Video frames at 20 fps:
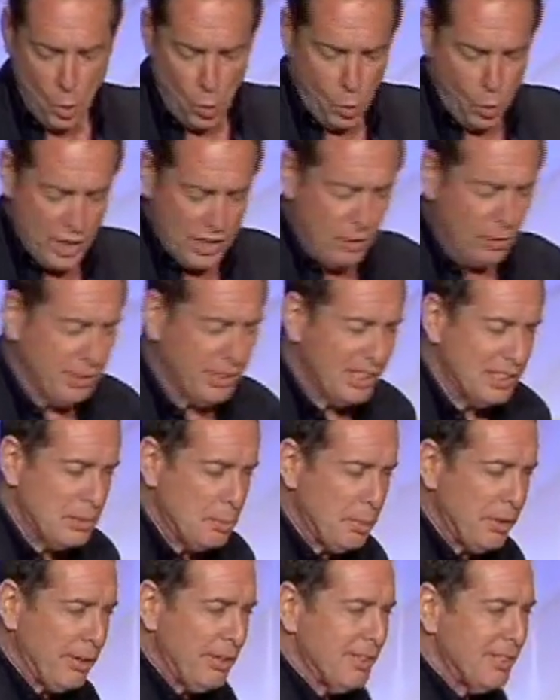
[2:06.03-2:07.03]
We don't
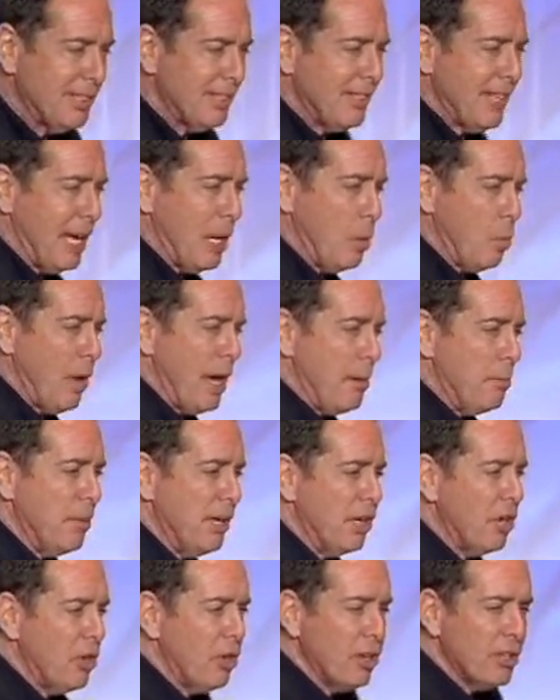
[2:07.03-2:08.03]
experience it that way
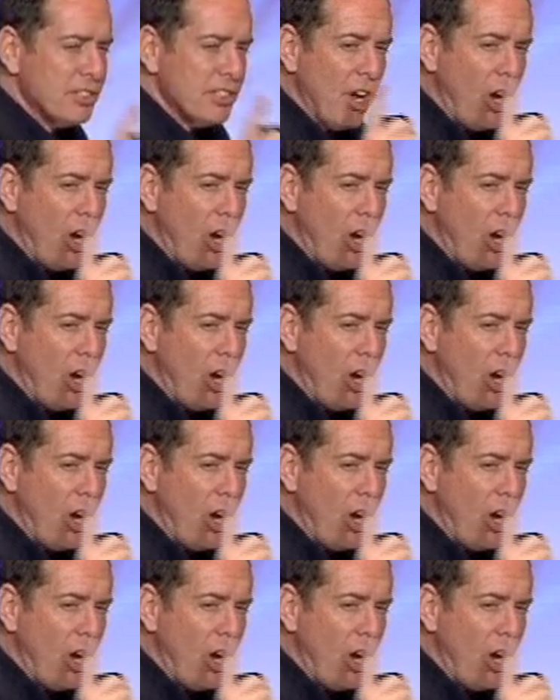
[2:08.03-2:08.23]
because